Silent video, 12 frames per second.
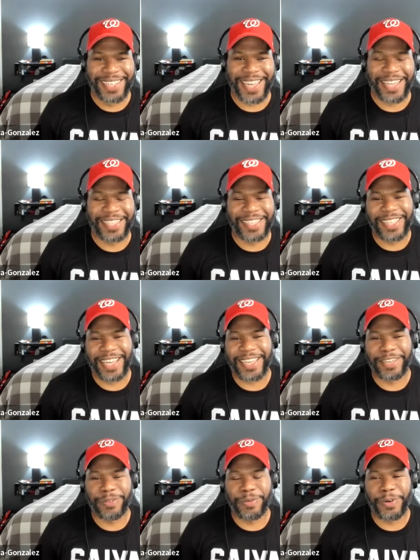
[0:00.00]
The wow. idea that
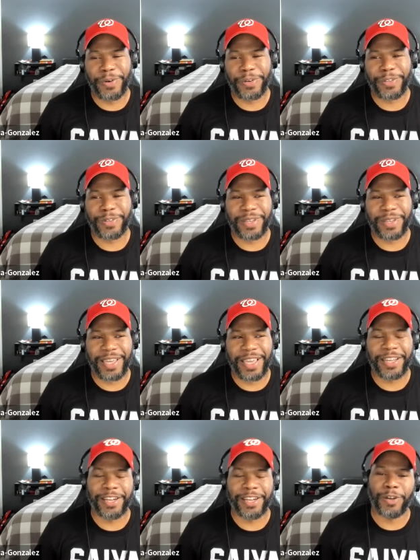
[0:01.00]
he works
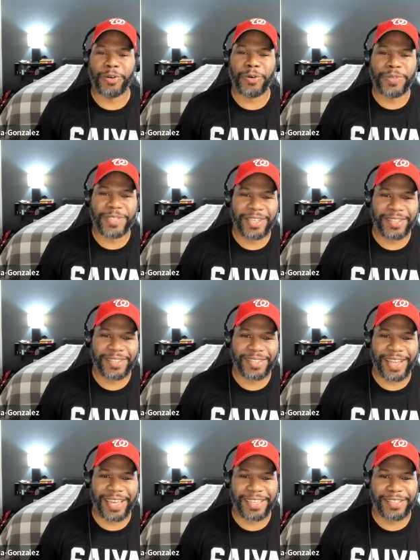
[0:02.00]
in a local sense,
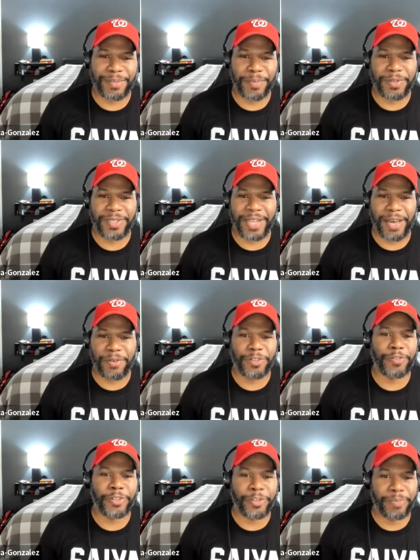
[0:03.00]
like he's a person that works
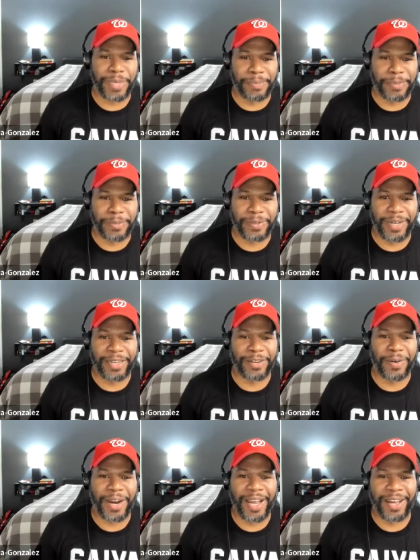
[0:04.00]
for the people on the
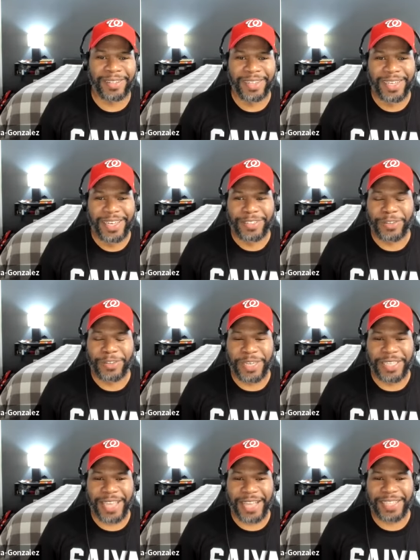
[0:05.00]
ground. So
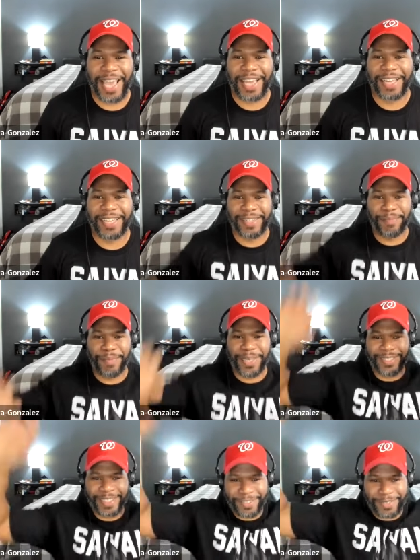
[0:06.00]
he's not tackling the big
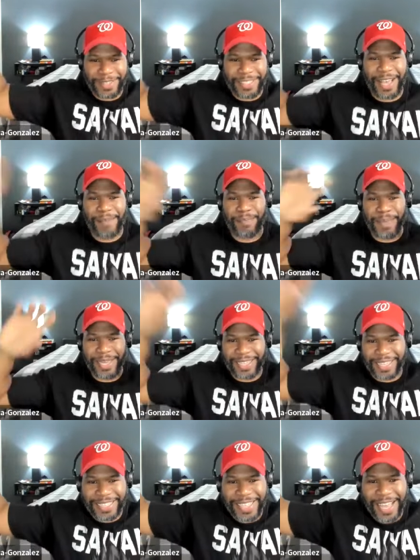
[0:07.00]
stuff. He's not big.
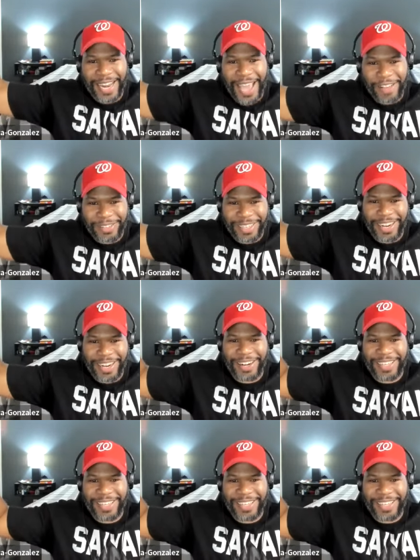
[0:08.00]
He's not out there.